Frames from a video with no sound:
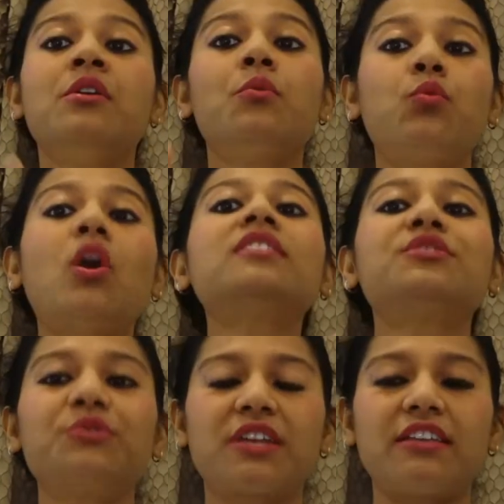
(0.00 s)
what
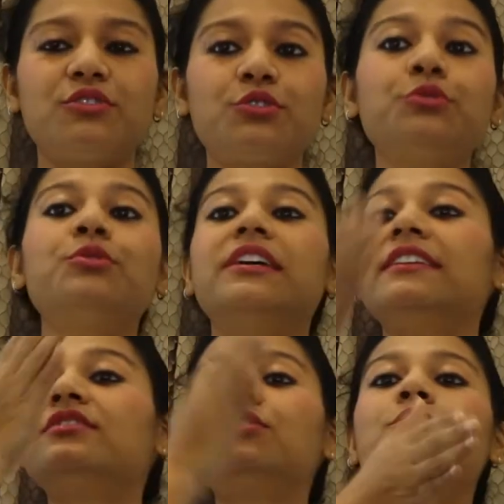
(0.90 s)
you can do
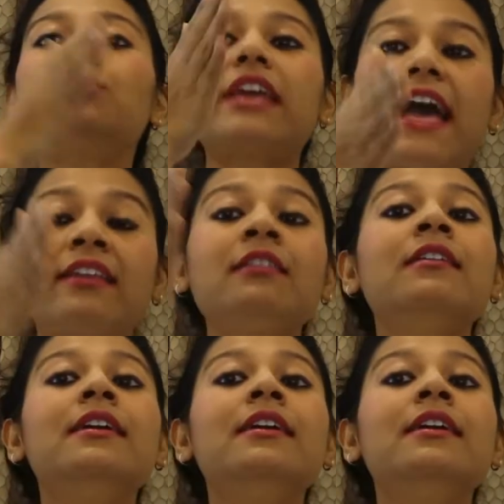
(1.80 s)
is you can